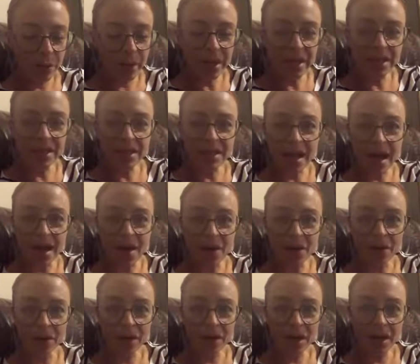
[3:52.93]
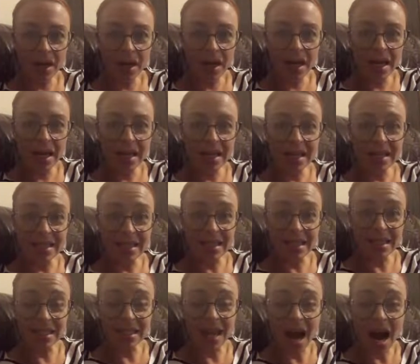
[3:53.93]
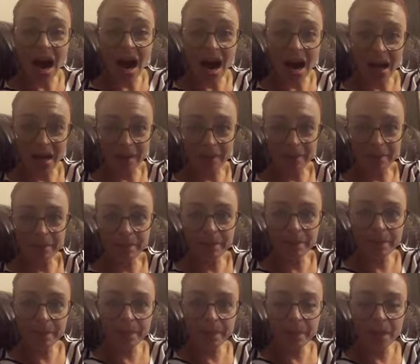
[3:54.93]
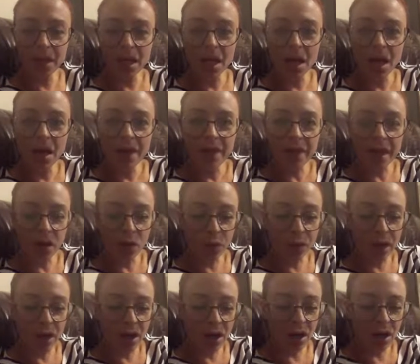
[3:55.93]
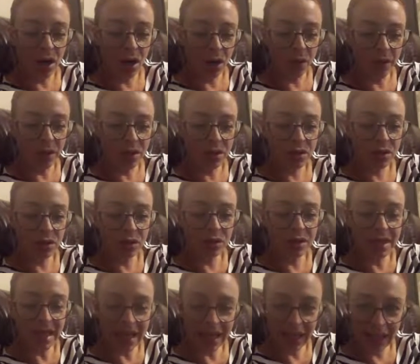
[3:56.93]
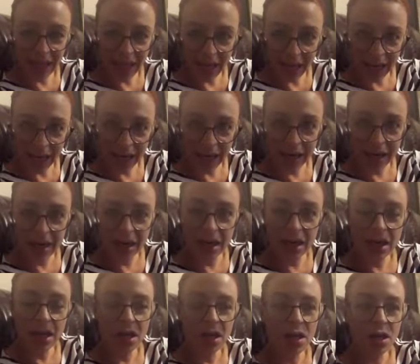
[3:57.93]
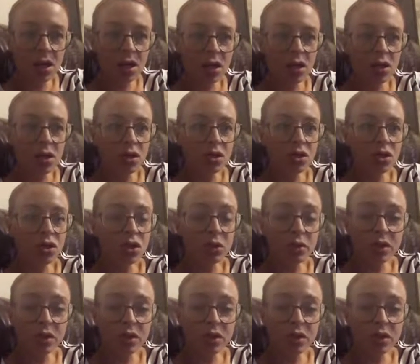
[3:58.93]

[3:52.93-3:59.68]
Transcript: pin down is the time that we are going to dedicate to